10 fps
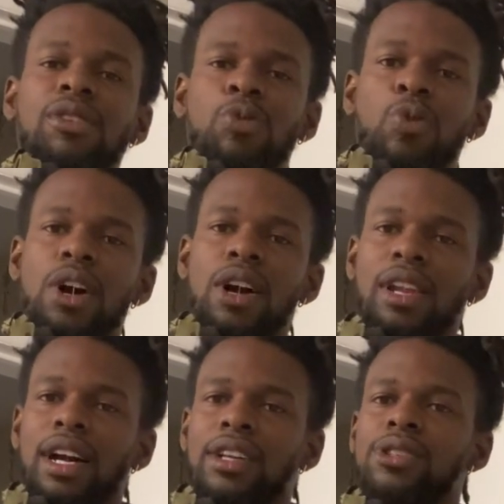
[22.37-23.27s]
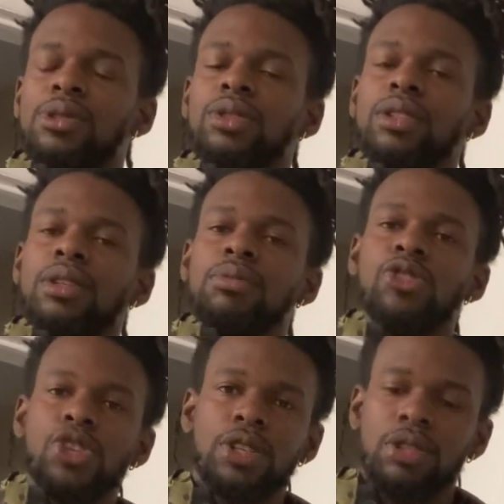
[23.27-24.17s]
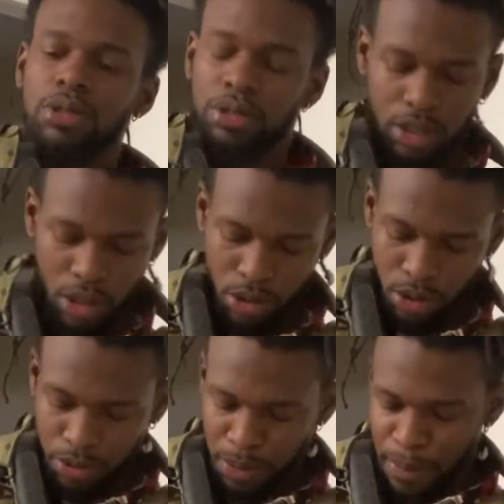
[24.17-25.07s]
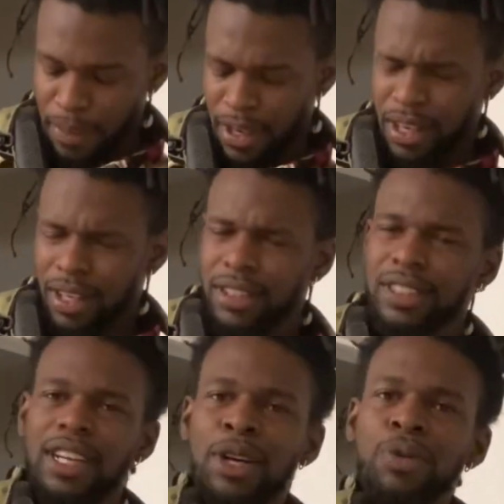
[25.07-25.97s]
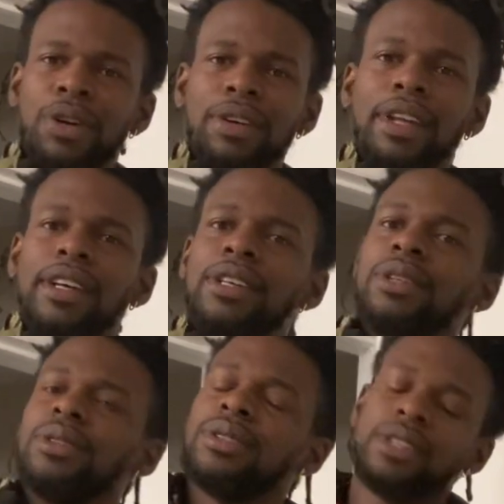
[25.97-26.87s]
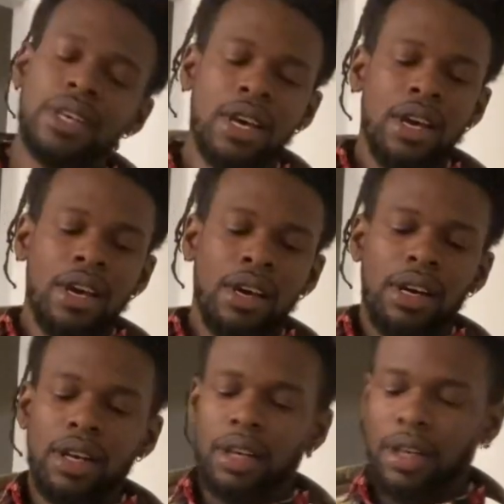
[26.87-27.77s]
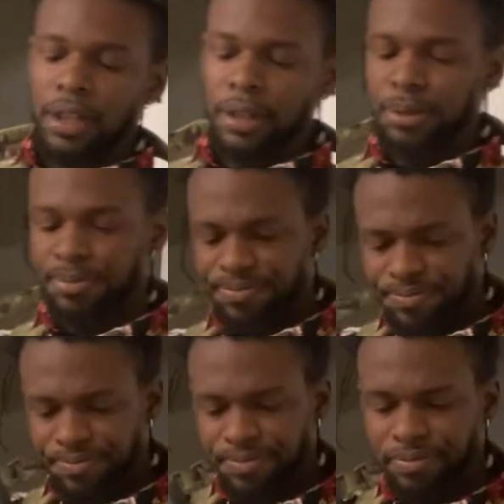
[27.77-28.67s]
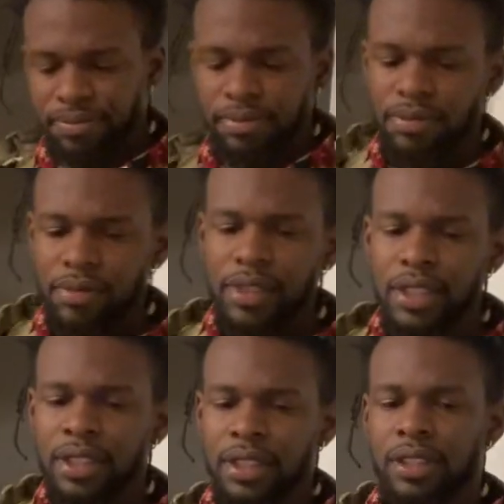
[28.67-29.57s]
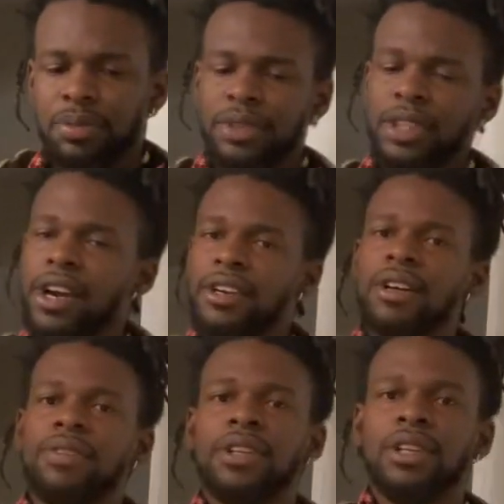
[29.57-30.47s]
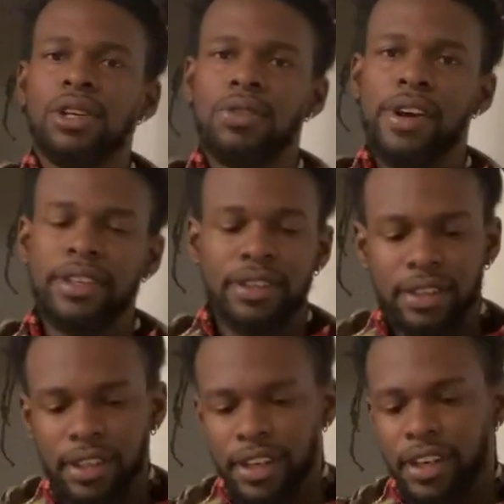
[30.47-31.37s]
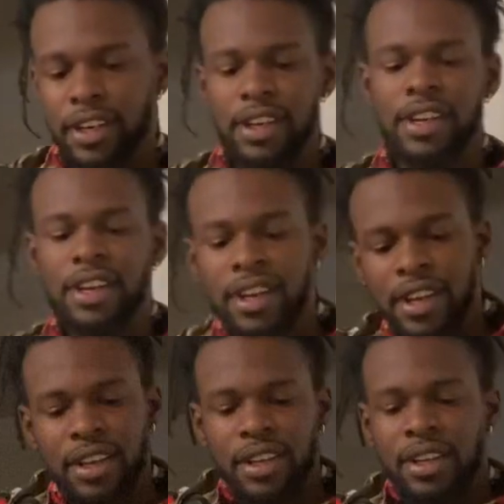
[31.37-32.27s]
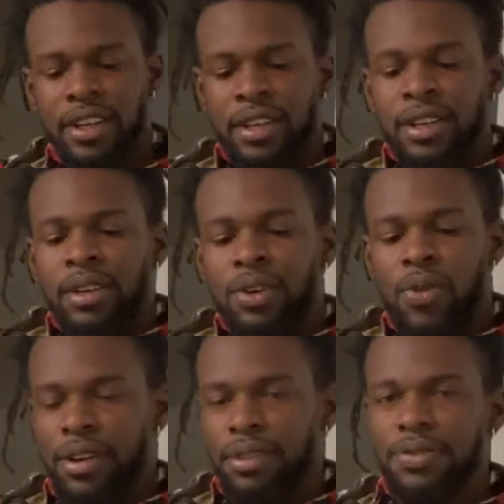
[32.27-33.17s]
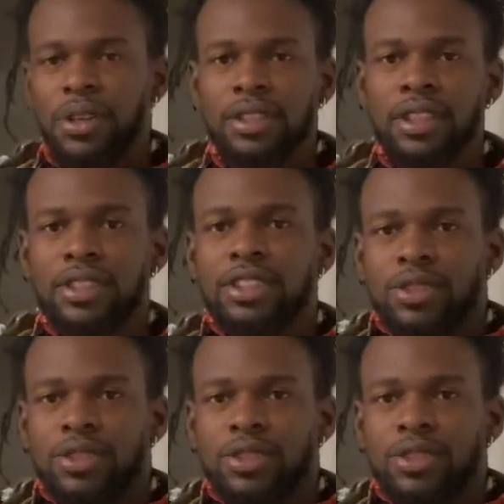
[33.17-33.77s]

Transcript: while I do some drills. So let's see how well that goes. I'm starting off in a low ready here. When I first took this